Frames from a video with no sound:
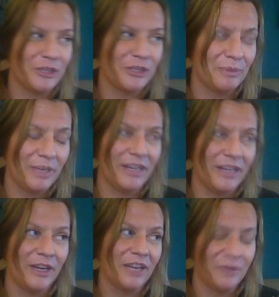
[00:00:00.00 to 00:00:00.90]
which
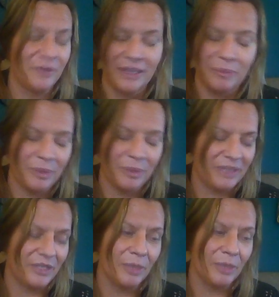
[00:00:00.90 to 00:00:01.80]
an another thing that put
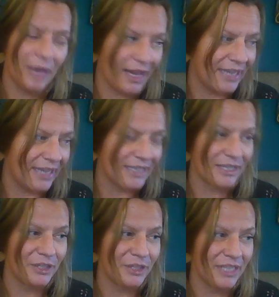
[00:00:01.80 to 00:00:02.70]
me so behind
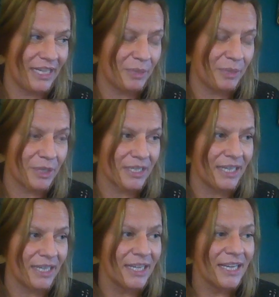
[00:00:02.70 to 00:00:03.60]
because I couldn't get any
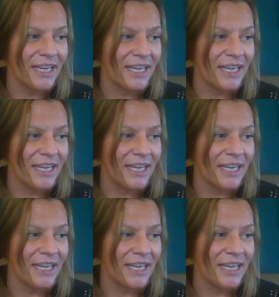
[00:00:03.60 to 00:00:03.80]
work done.